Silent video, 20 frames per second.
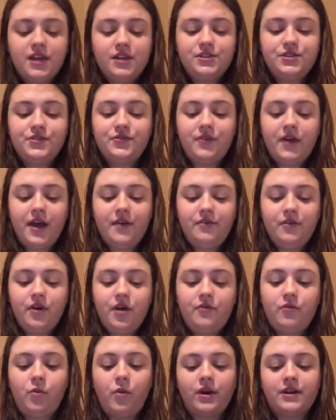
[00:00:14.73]
survival
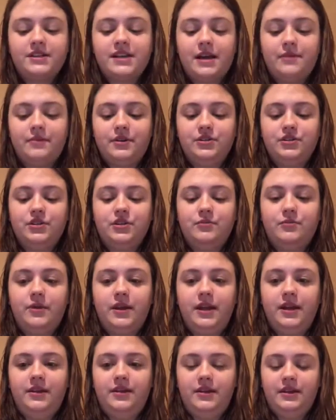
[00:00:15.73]
of wartime in
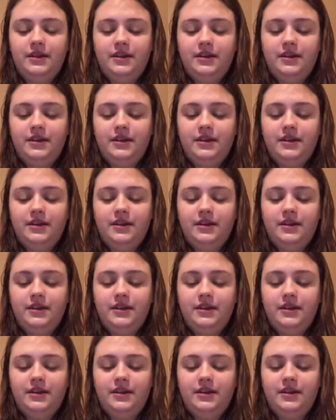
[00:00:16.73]
Germany.